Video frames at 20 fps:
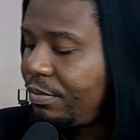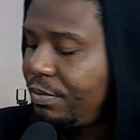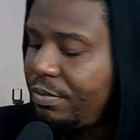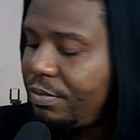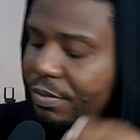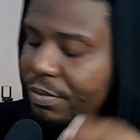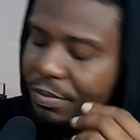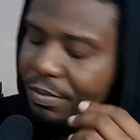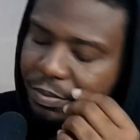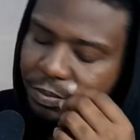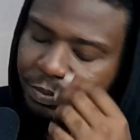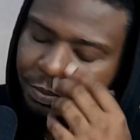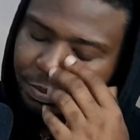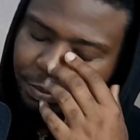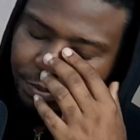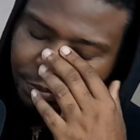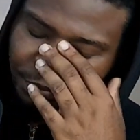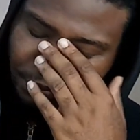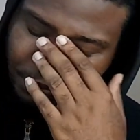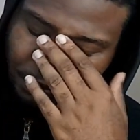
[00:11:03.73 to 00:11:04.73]

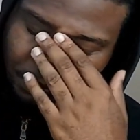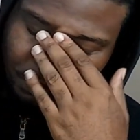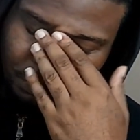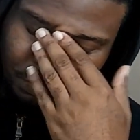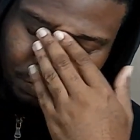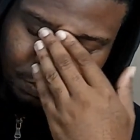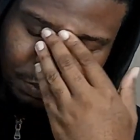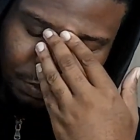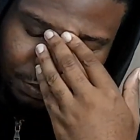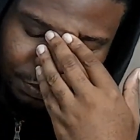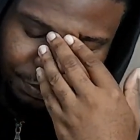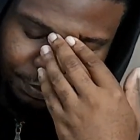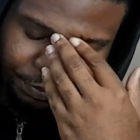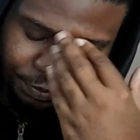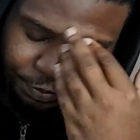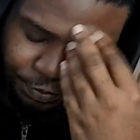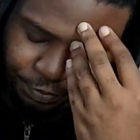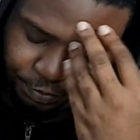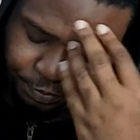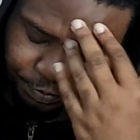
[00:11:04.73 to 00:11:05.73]

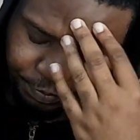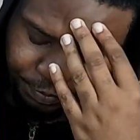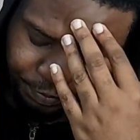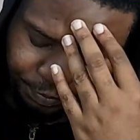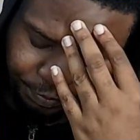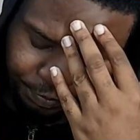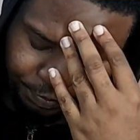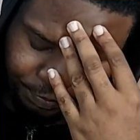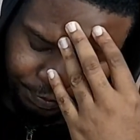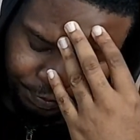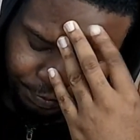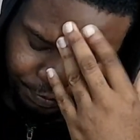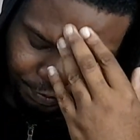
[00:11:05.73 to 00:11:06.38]
Nothing is said.